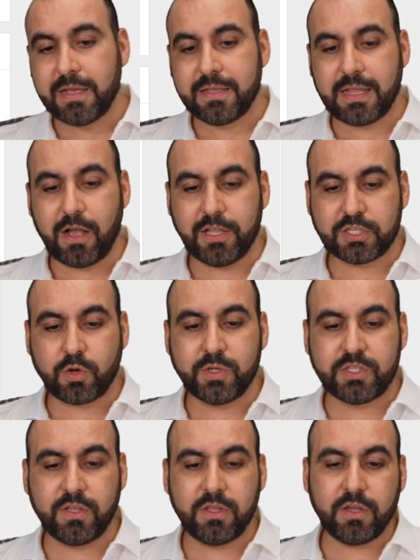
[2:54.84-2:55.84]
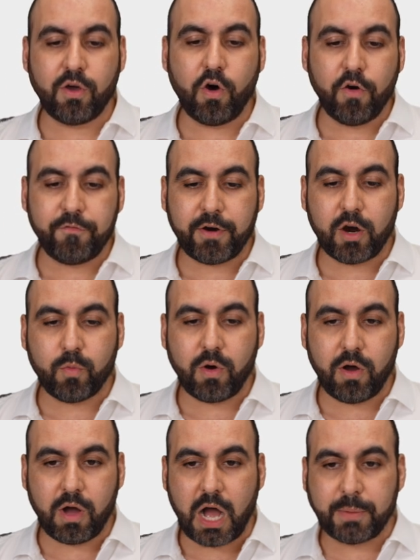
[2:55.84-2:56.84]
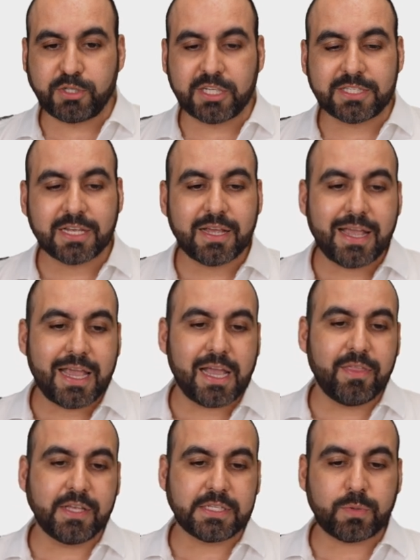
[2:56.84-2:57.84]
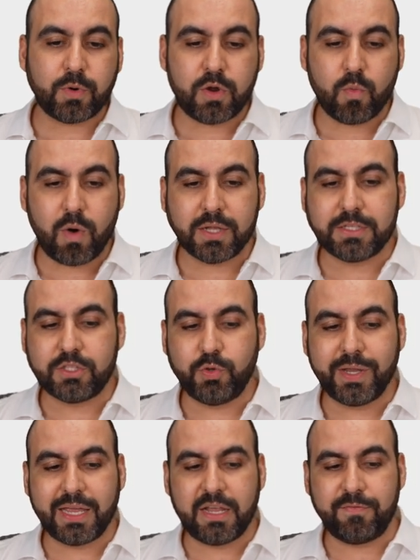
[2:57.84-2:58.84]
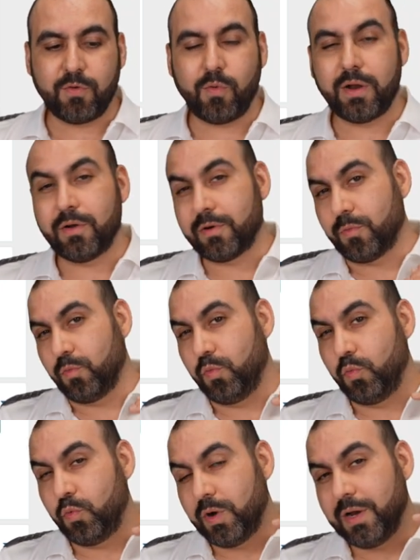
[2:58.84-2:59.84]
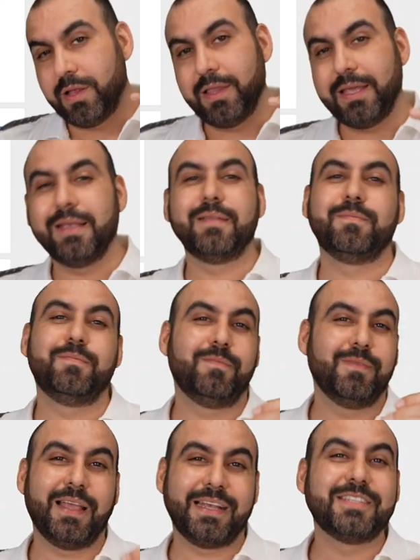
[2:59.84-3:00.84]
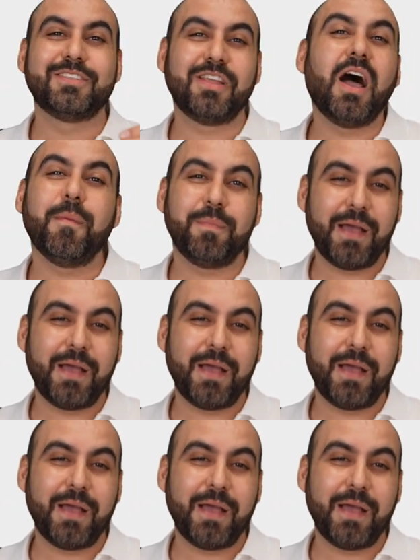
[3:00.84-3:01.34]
Now let's go into the all firewall options. And this is where you want to tweak it if you want to really like stop